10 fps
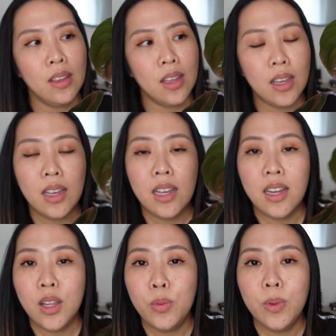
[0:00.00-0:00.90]
and
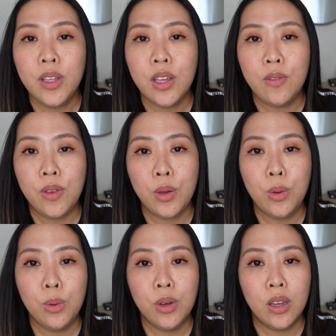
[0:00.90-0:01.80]
it will give
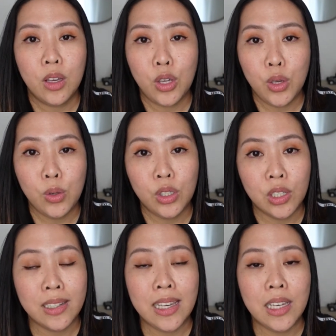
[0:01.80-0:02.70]
you huge
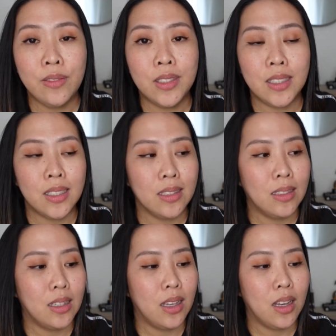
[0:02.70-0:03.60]
leaves
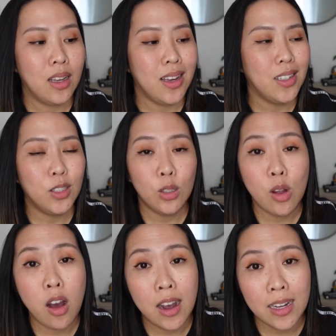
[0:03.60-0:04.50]
it's
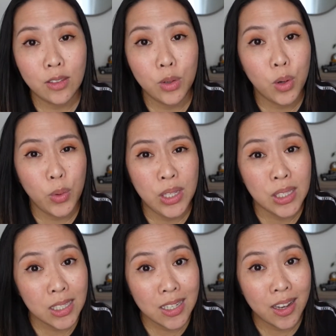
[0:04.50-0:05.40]
not going
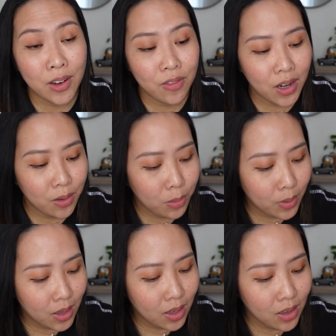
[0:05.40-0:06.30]
to die right
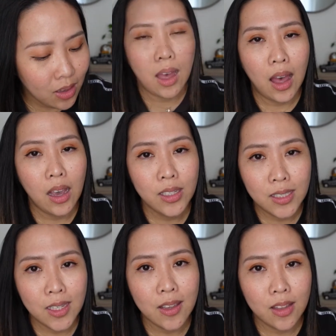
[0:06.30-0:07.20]
away, I'd
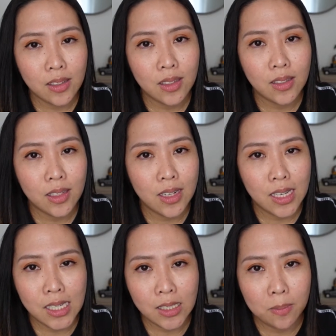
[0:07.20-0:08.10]
say this is an
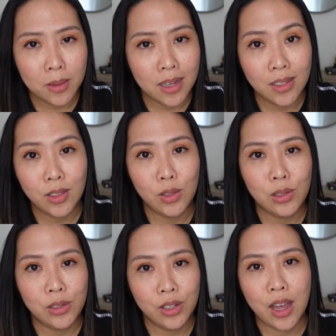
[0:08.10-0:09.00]
easy plant to
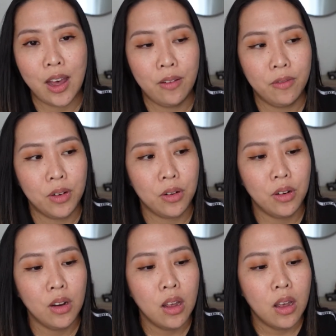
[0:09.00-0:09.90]
look
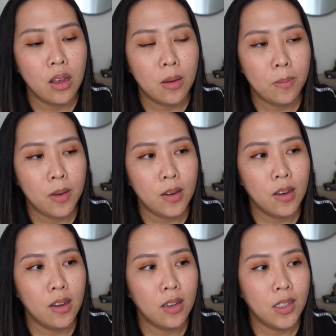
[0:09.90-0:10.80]
after
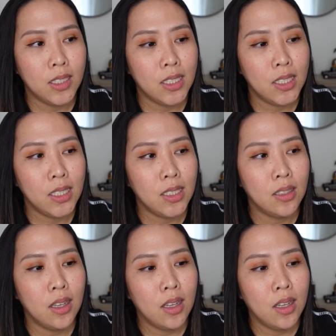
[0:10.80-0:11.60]
because